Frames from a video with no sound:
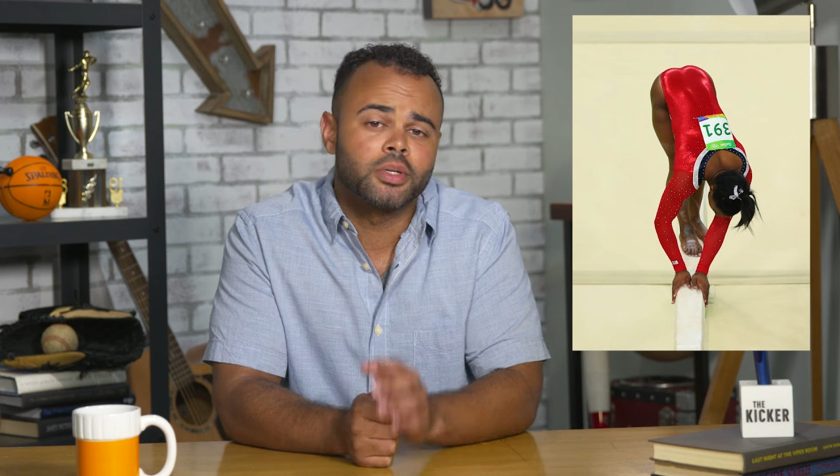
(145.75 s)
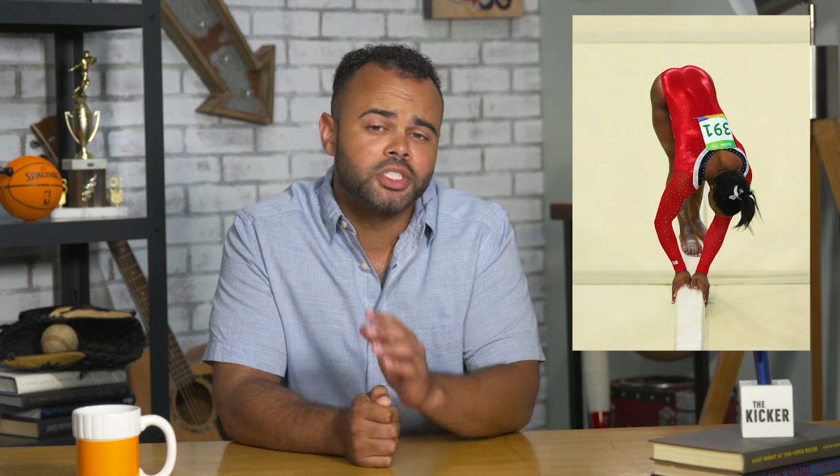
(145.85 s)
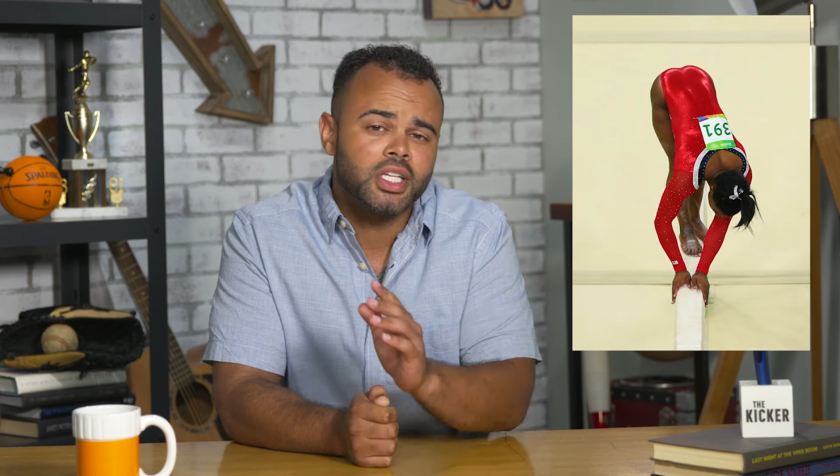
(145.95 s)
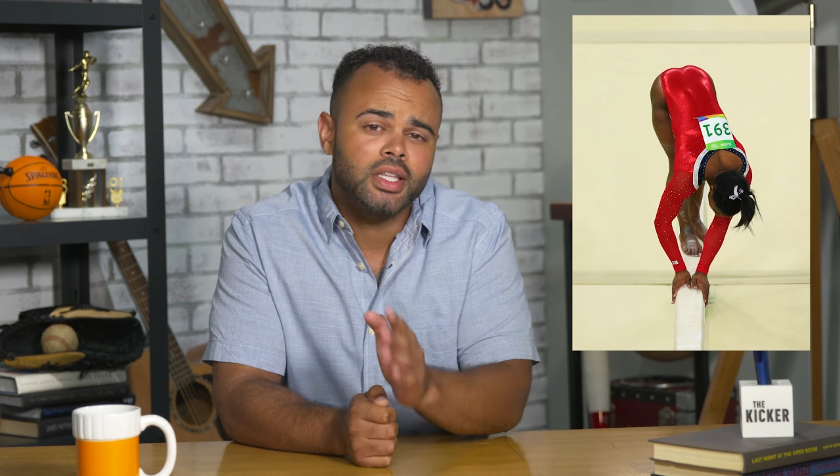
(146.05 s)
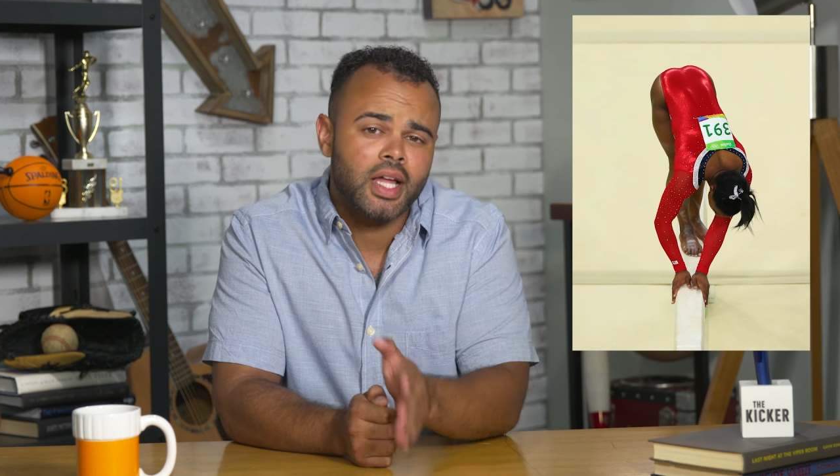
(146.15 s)
but
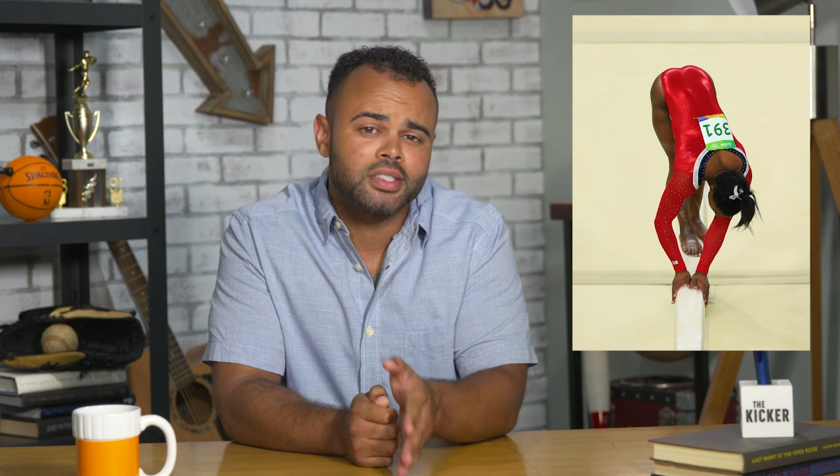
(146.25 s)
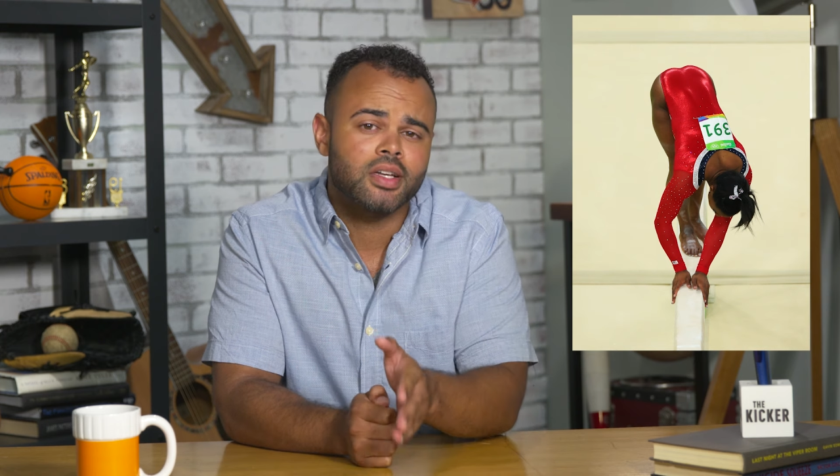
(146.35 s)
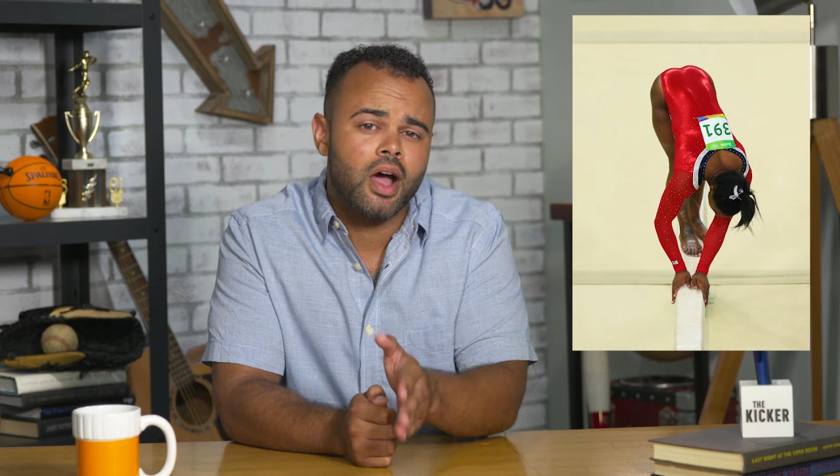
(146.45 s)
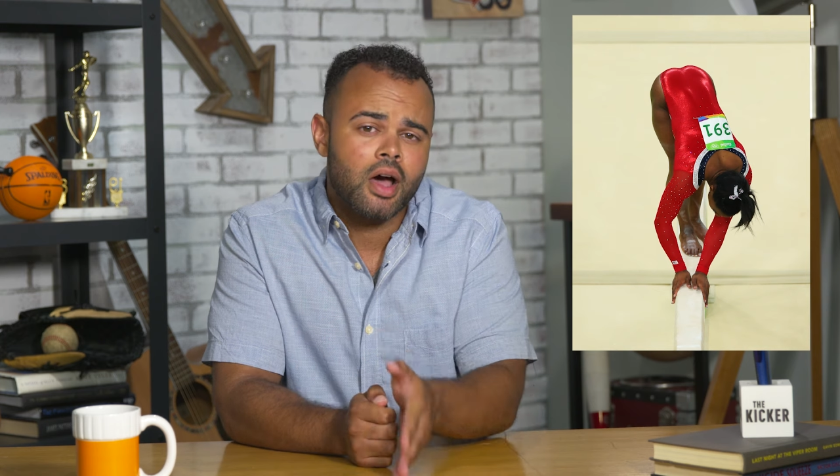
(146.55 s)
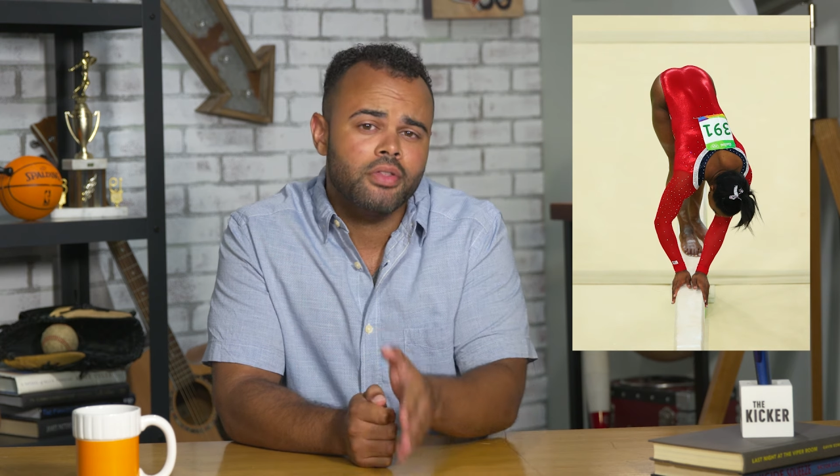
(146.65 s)
she lets
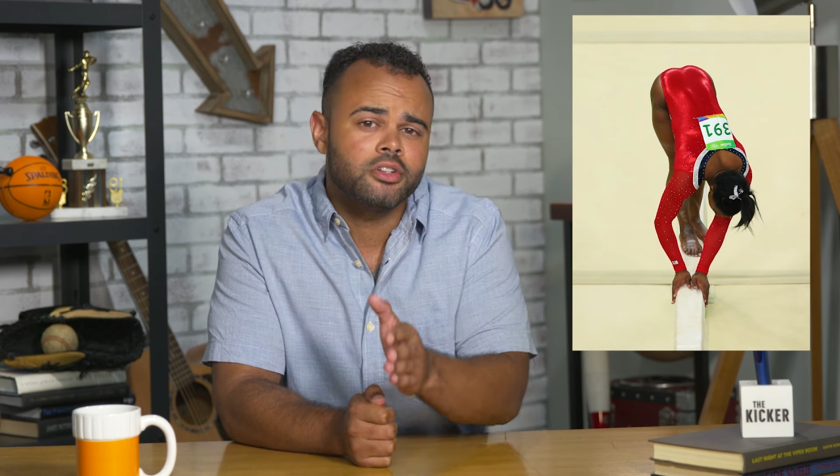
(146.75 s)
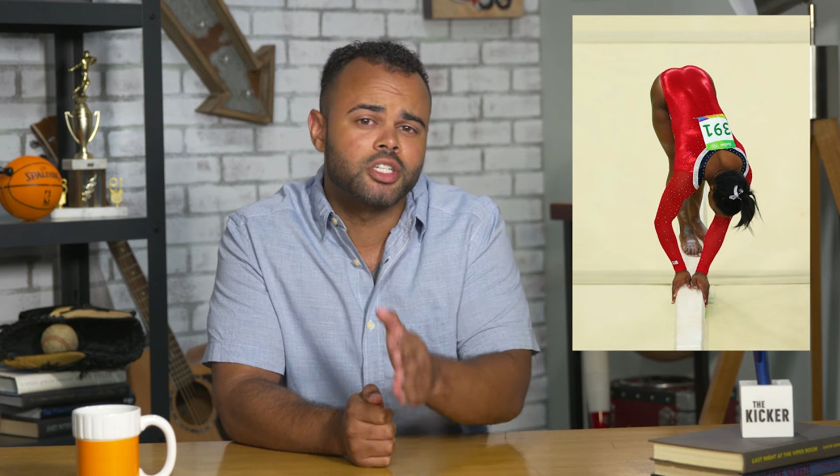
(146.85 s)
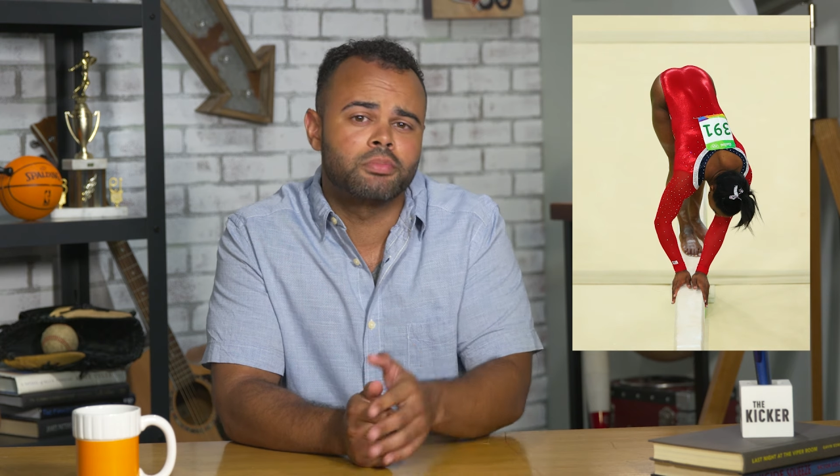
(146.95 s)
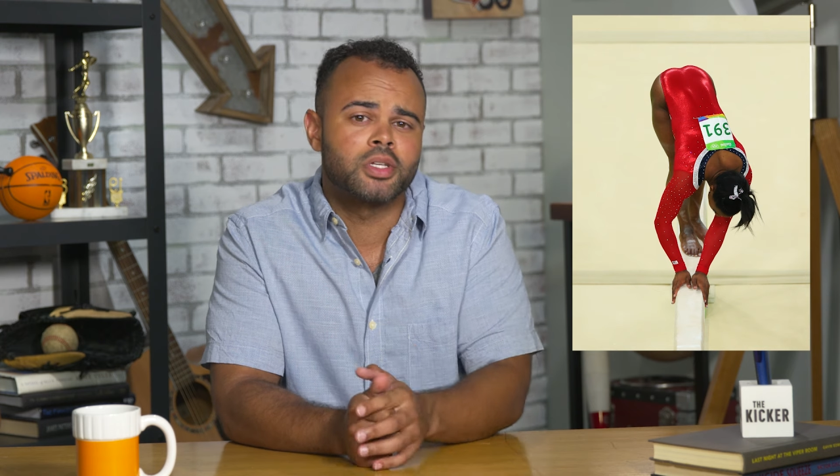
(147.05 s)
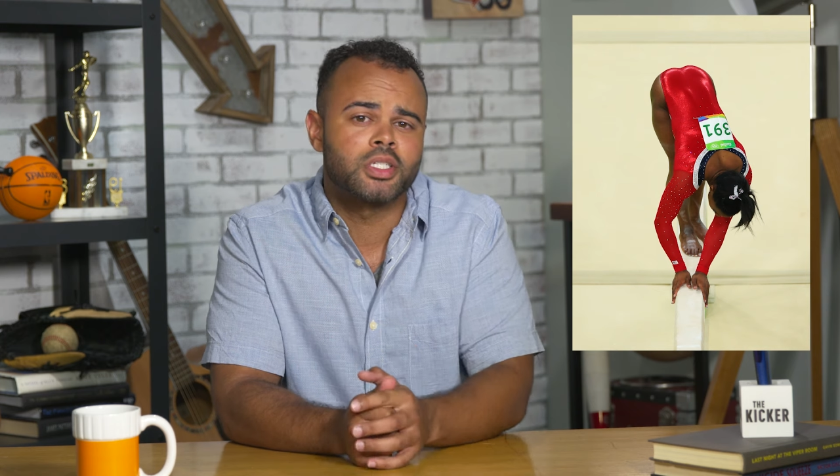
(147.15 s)
other
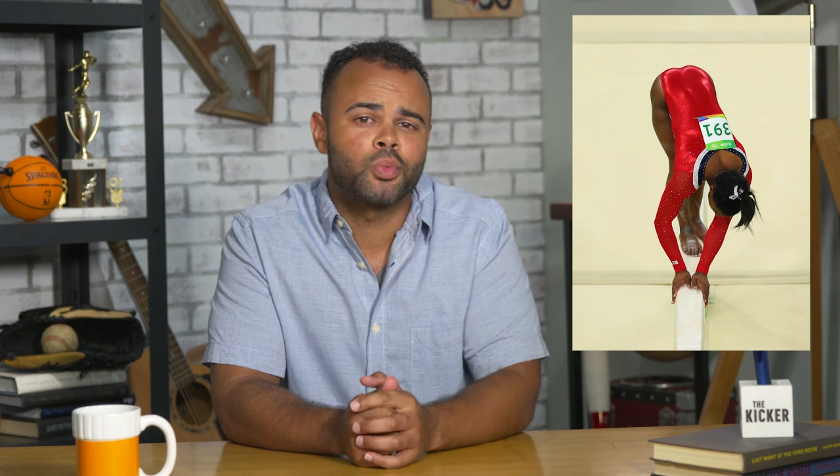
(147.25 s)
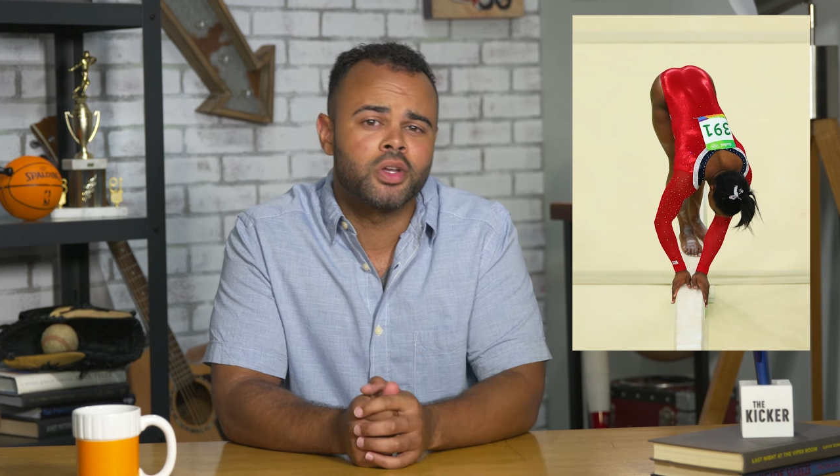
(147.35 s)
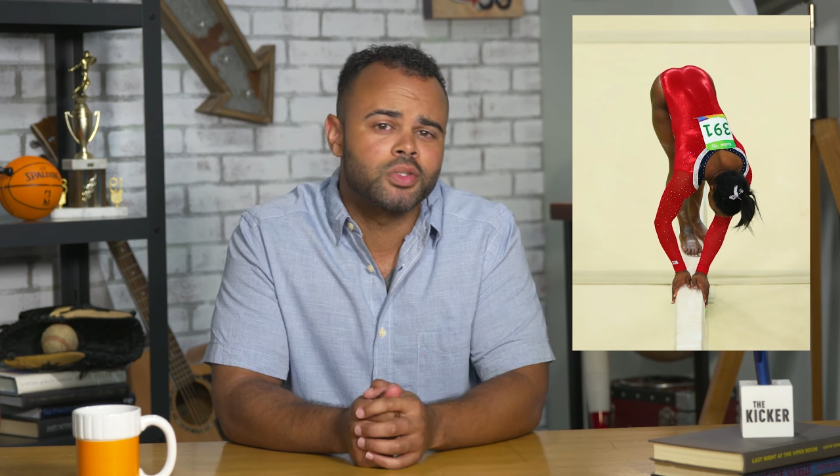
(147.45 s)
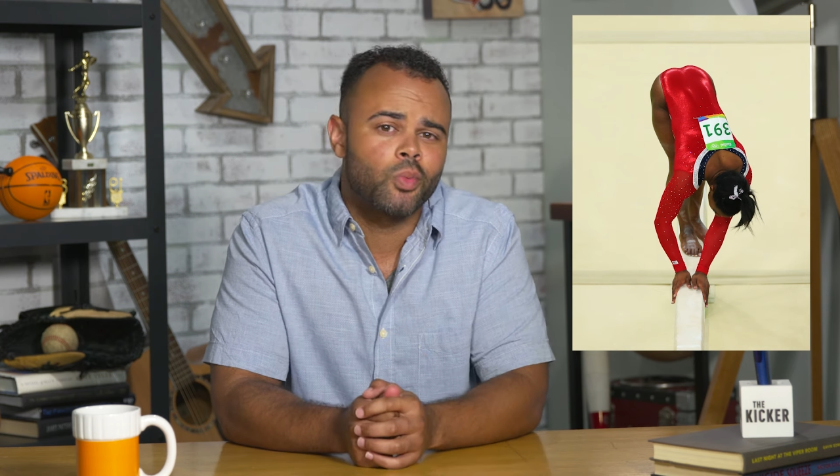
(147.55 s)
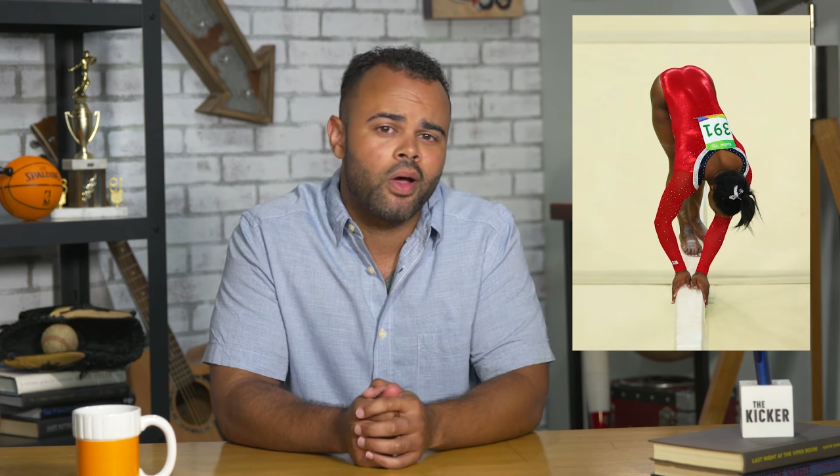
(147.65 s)
gymnasts
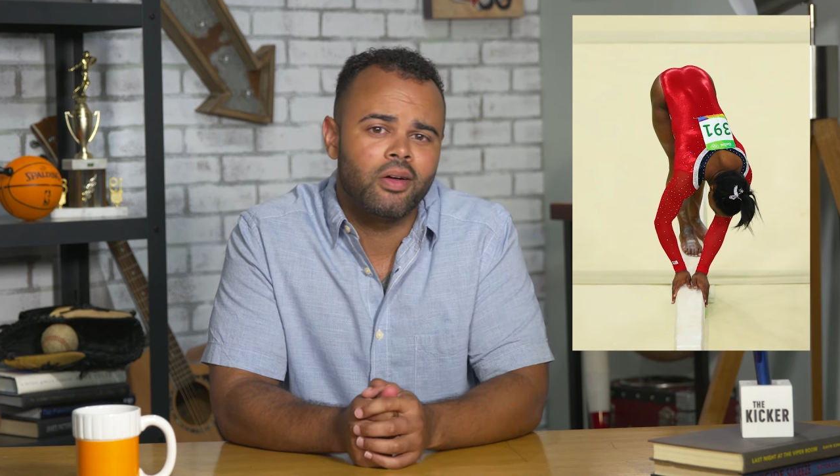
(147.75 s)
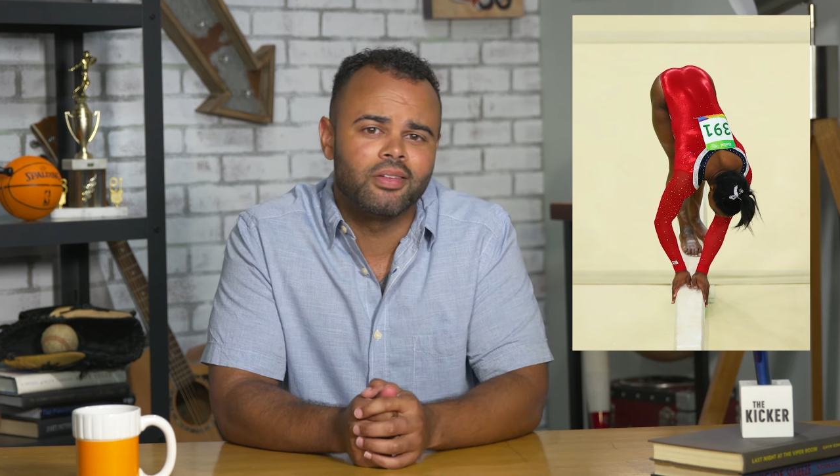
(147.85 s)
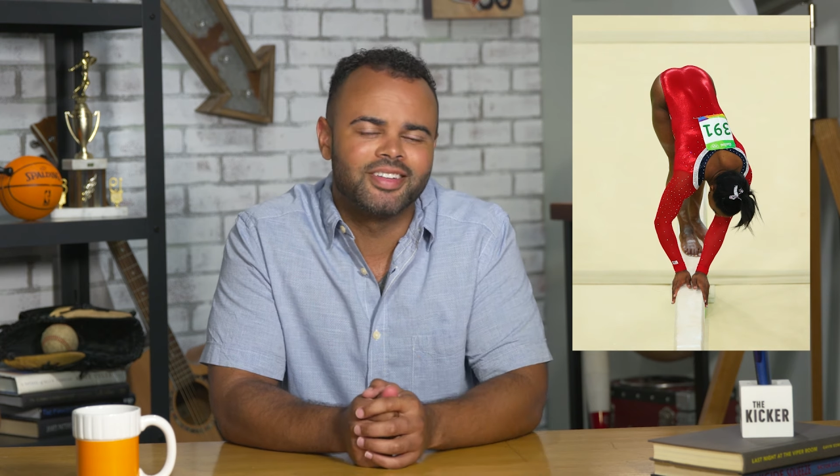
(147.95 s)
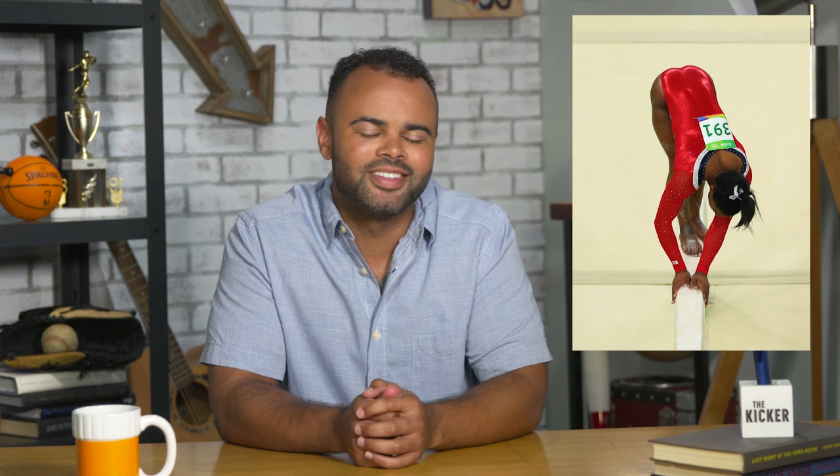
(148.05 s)
win as well.